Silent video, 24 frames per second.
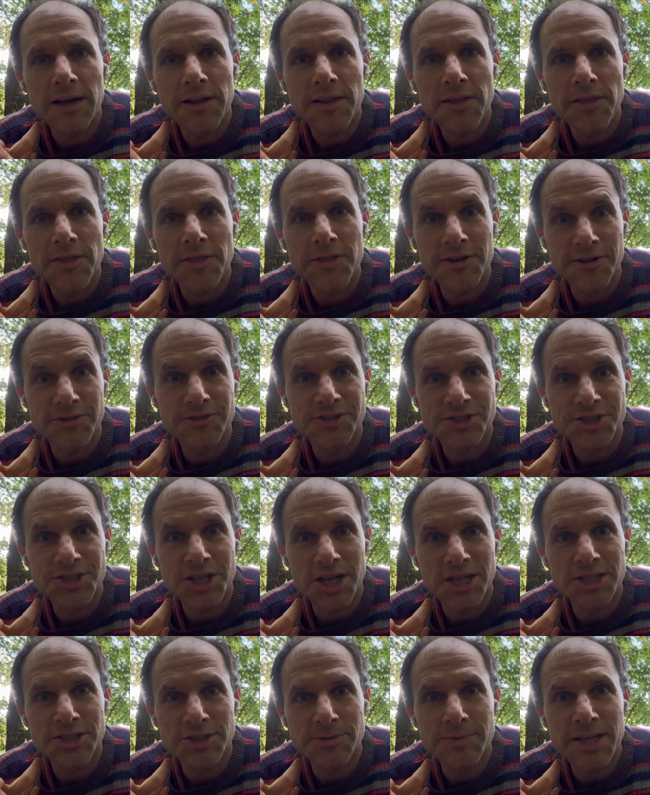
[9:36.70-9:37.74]
There's
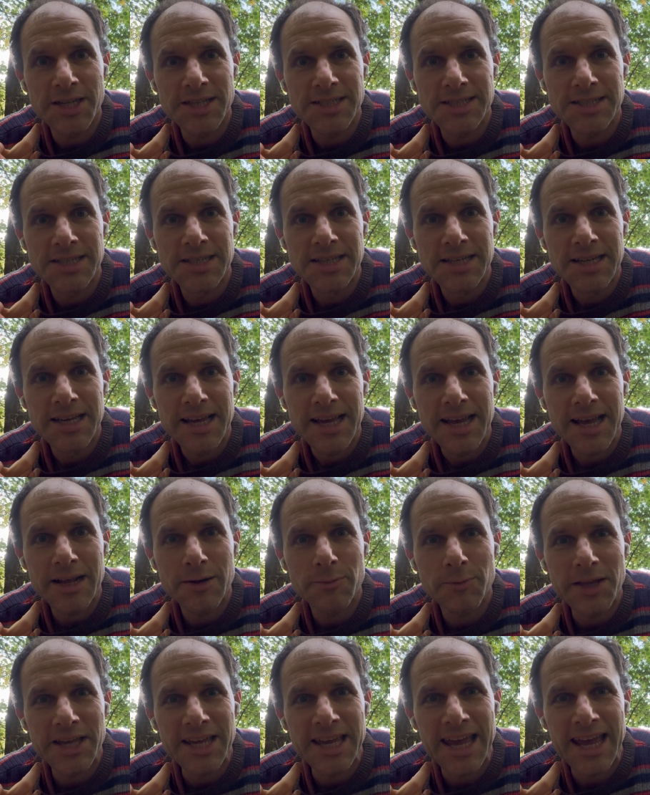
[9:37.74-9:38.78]
judgment, and
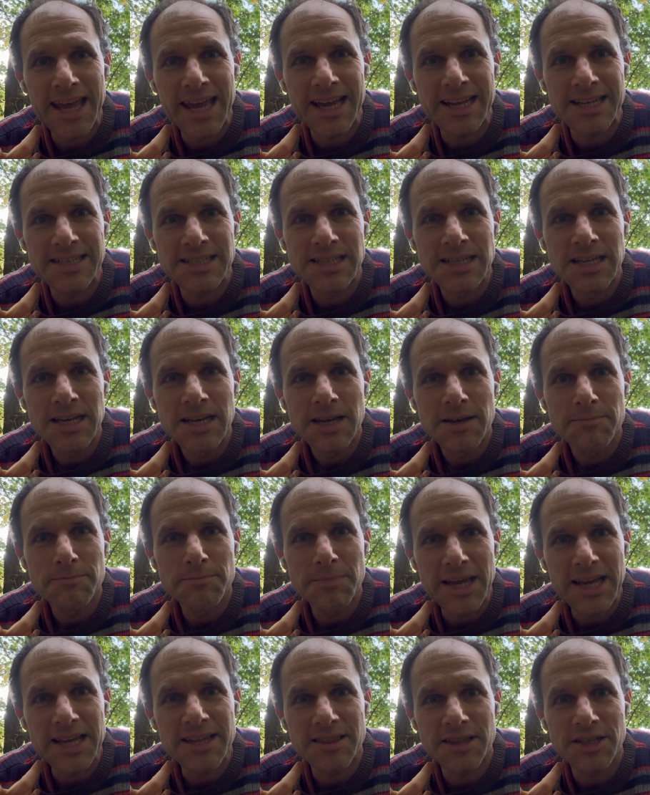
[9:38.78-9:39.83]
we can't
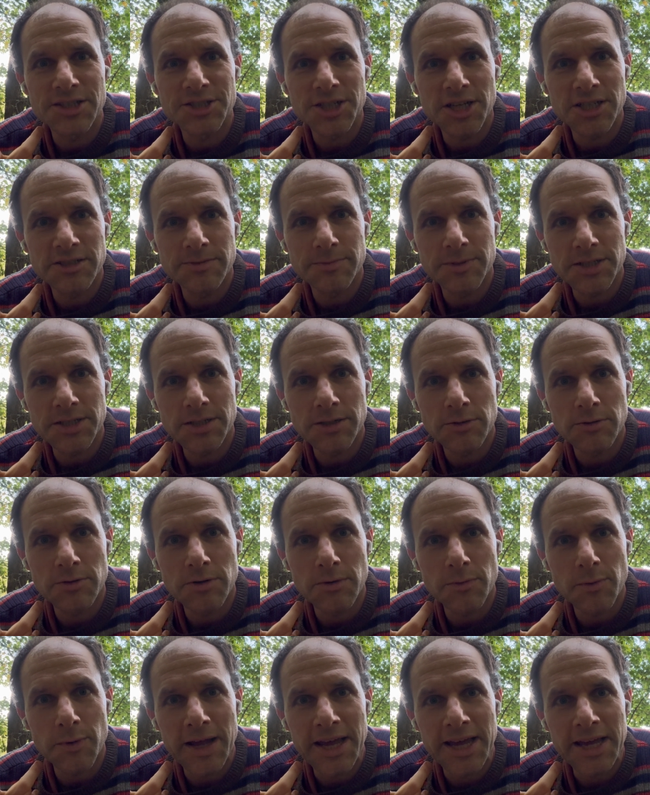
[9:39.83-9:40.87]
make the judgment go
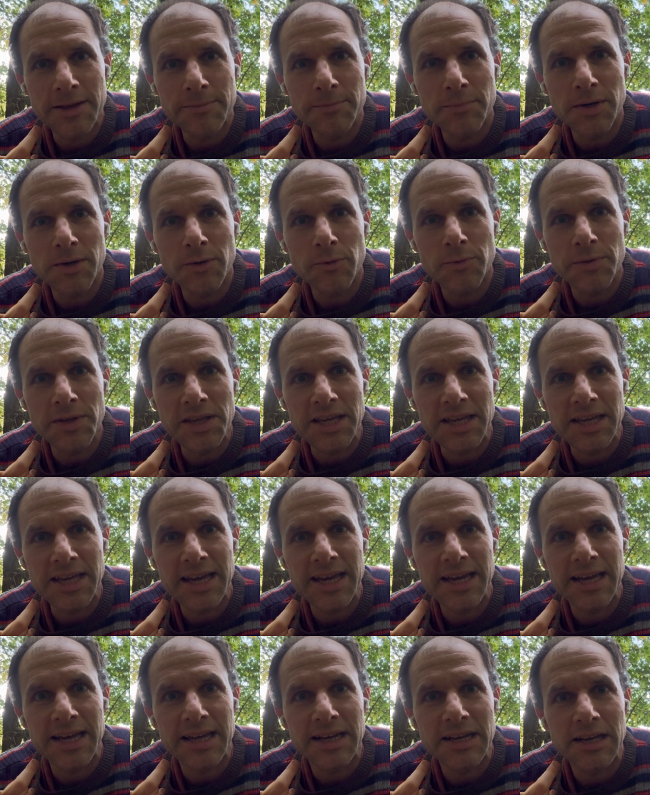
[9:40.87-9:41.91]
away, but we
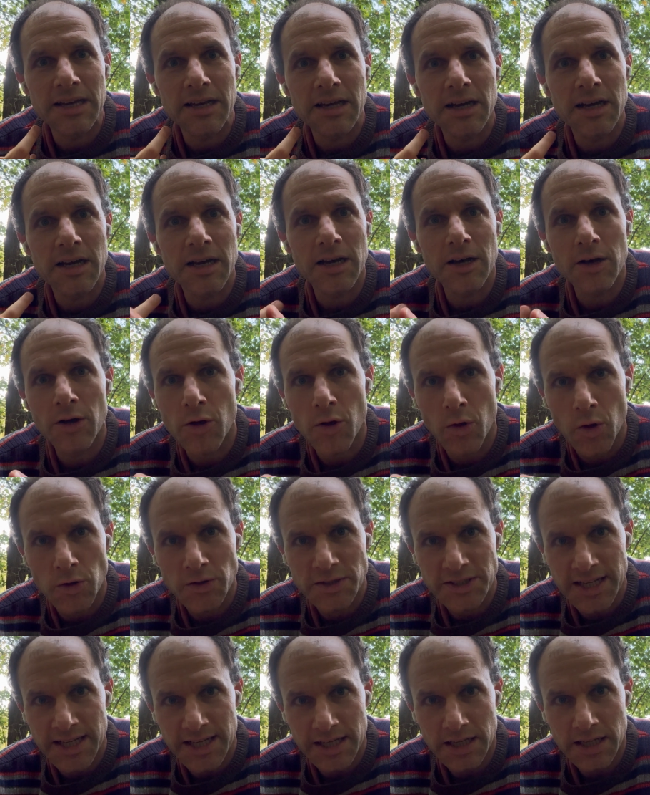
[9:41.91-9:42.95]
can
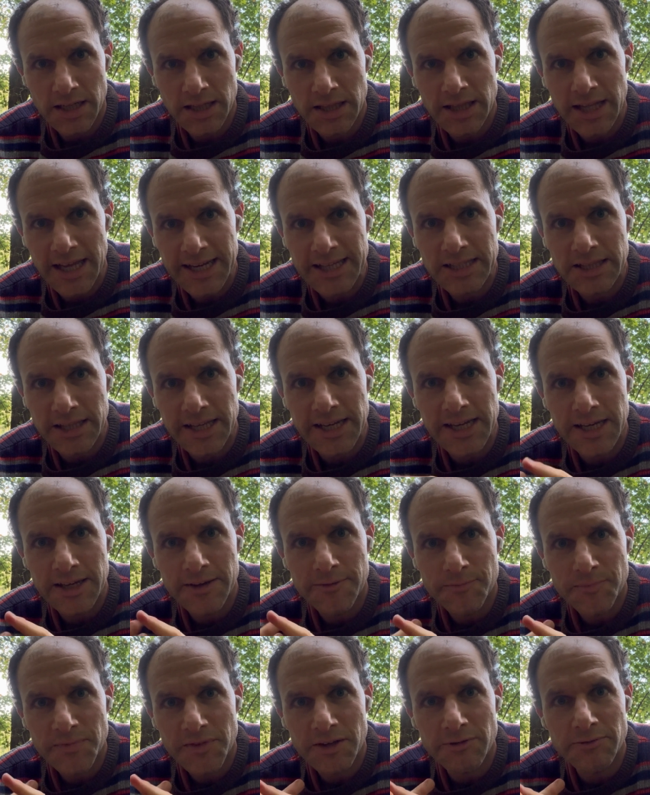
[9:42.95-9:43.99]
hold it lightly,
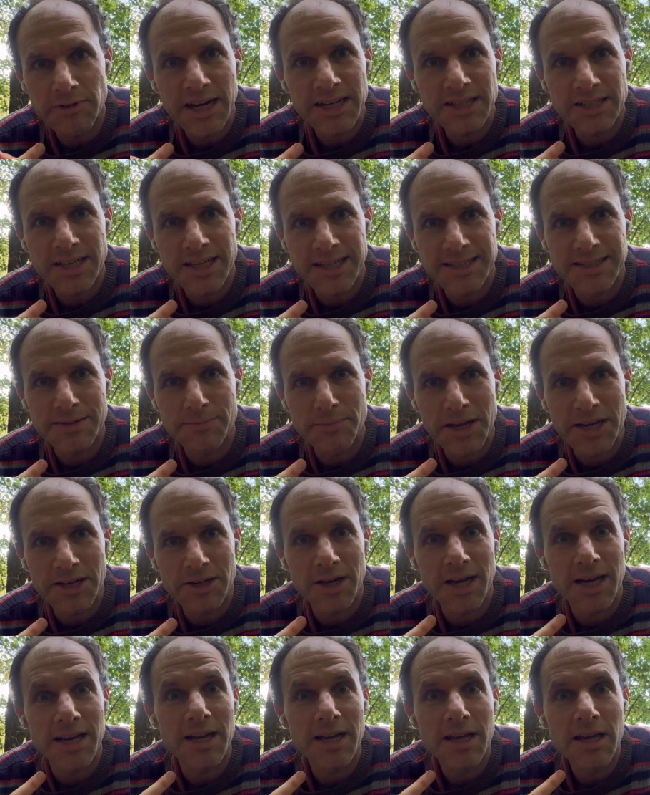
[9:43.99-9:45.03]
recognize it may
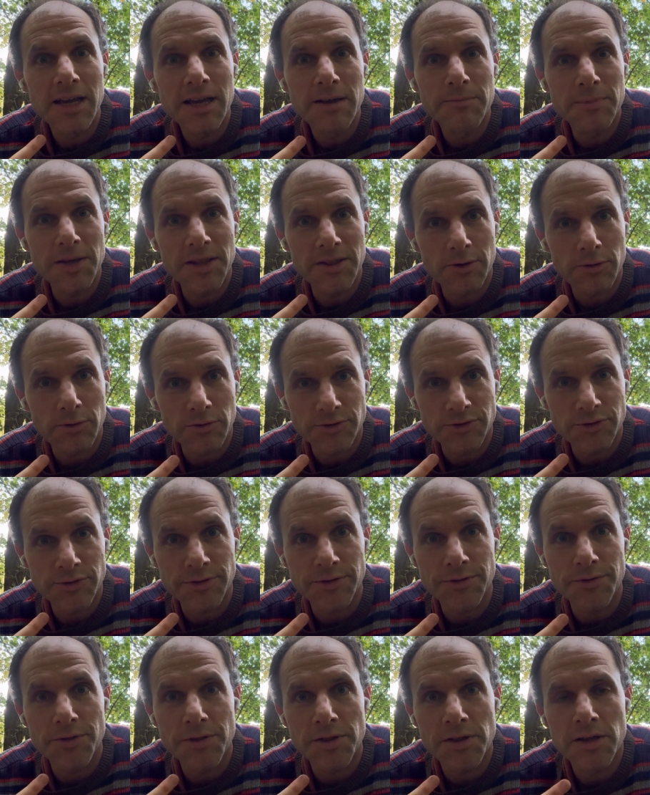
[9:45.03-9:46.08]
not be the whole
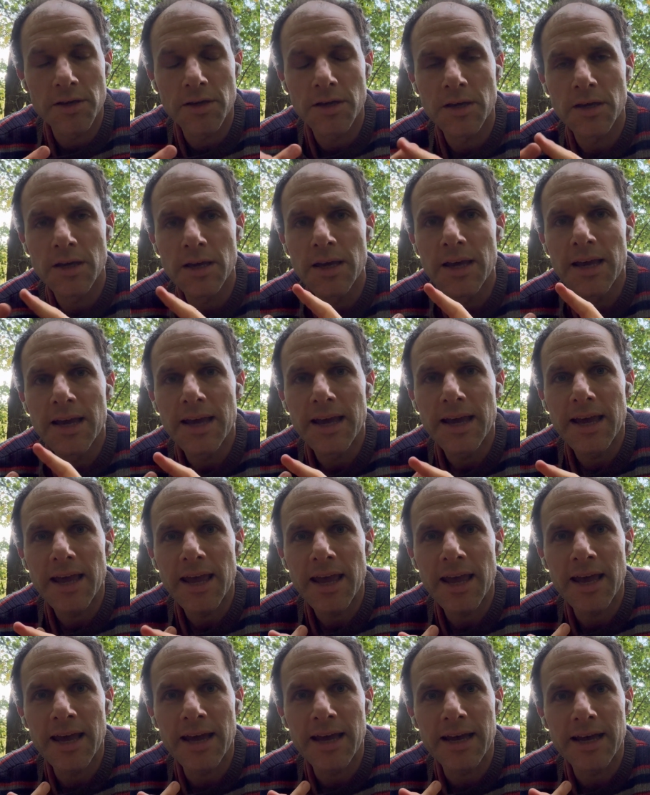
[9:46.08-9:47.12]
truth,
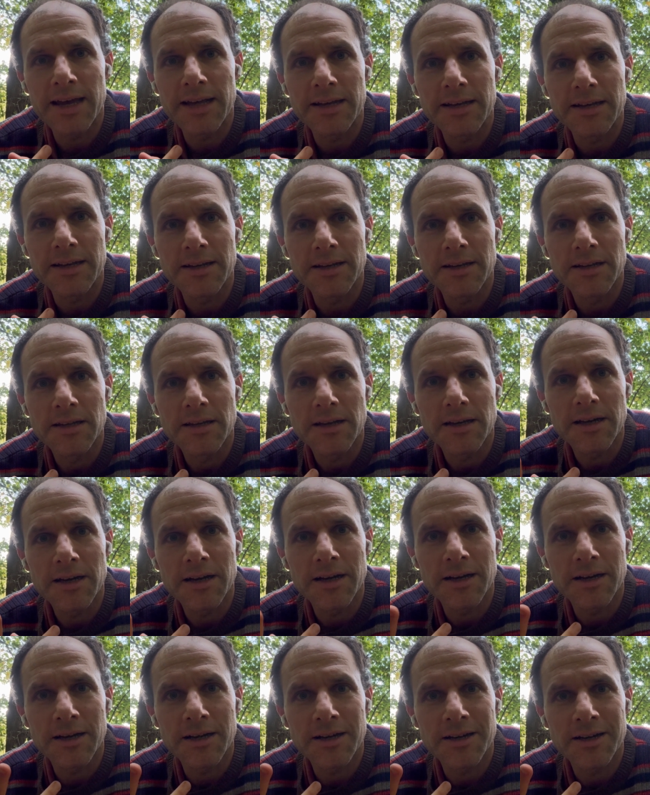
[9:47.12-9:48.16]
and
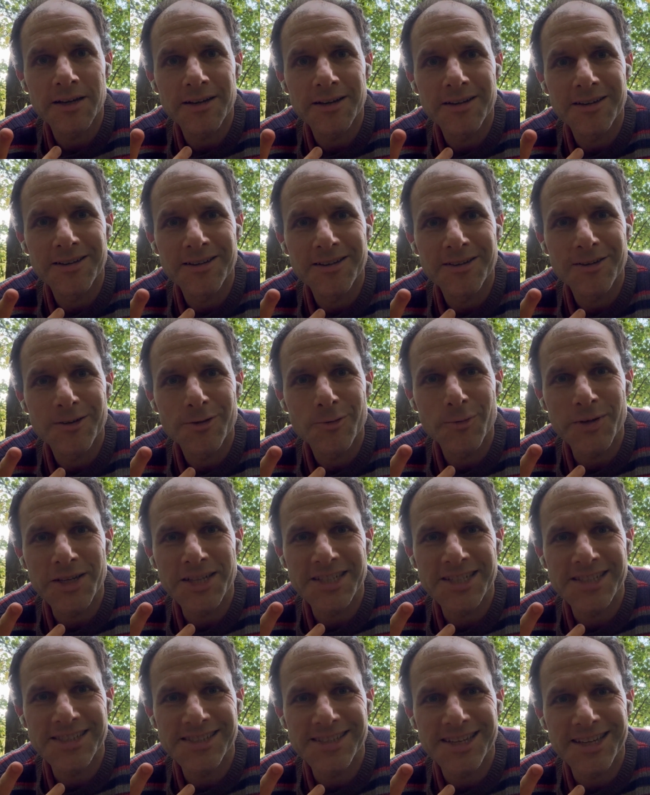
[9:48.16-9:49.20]

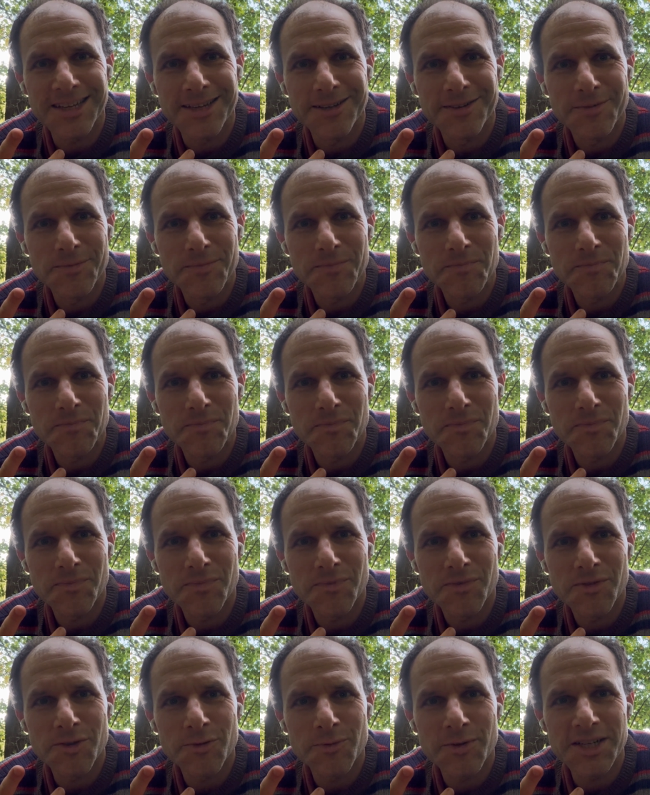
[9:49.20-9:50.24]
witnessing.
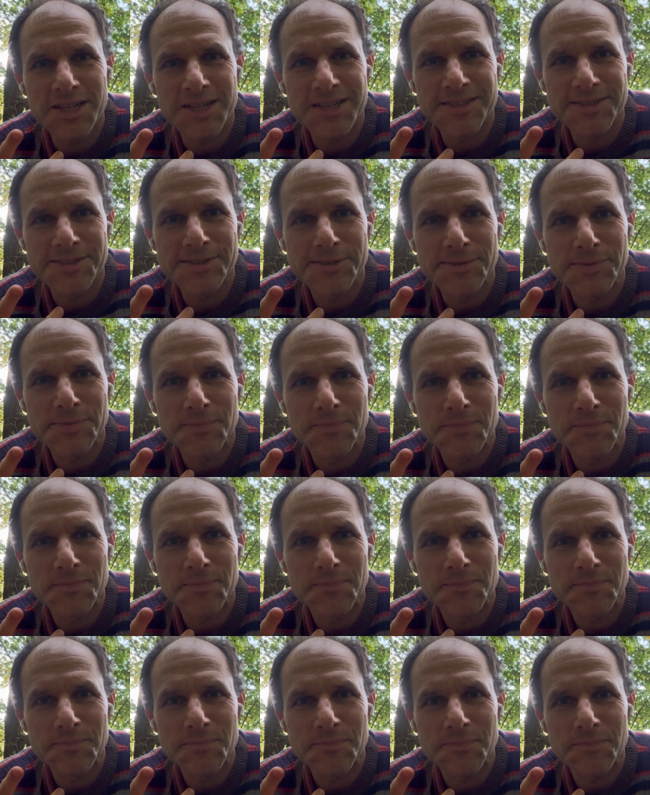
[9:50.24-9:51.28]
To witness,
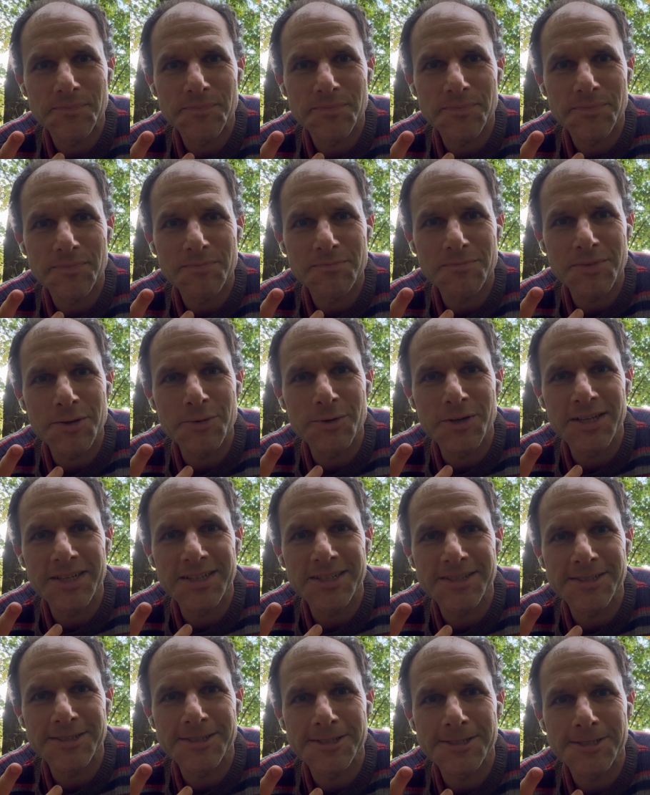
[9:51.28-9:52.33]
be
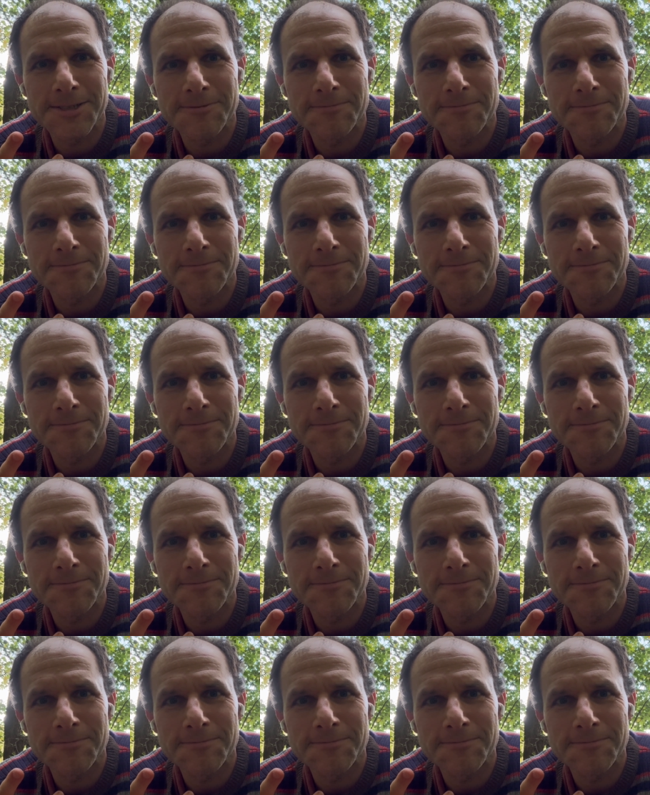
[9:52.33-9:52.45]
witnessed.